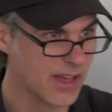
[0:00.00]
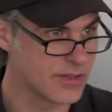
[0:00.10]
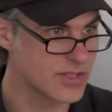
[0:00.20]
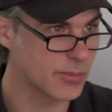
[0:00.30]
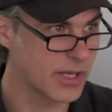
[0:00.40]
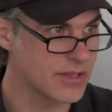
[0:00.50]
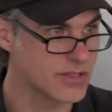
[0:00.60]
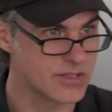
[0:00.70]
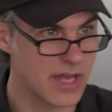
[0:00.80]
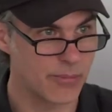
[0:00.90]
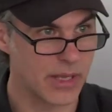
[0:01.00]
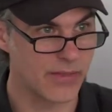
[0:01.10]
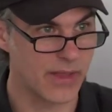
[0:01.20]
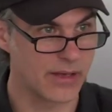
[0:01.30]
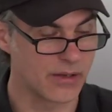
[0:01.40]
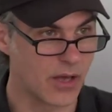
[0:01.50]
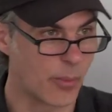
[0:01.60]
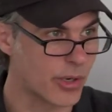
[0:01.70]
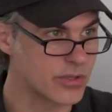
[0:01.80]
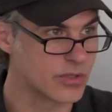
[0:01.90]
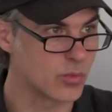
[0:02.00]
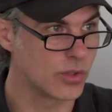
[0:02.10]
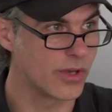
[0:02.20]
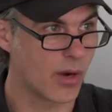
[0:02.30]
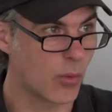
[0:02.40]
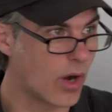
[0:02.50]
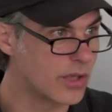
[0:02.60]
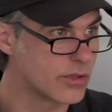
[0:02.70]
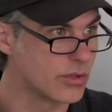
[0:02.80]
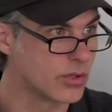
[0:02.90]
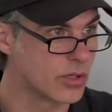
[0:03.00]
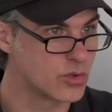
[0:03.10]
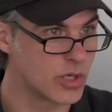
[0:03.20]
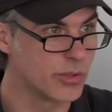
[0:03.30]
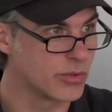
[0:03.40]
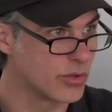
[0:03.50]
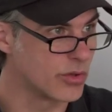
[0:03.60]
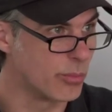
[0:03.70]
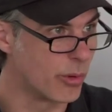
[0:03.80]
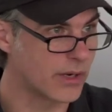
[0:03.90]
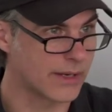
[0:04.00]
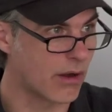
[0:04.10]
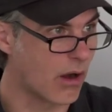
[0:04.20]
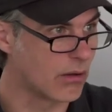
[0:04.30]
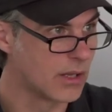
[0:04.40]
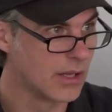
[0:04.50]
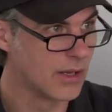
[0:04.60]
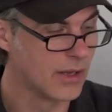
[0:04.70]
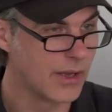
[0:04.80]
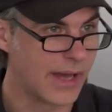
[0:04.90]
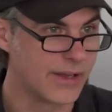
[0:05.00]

in some cases that meant that a person would not want to contribute to the book at all.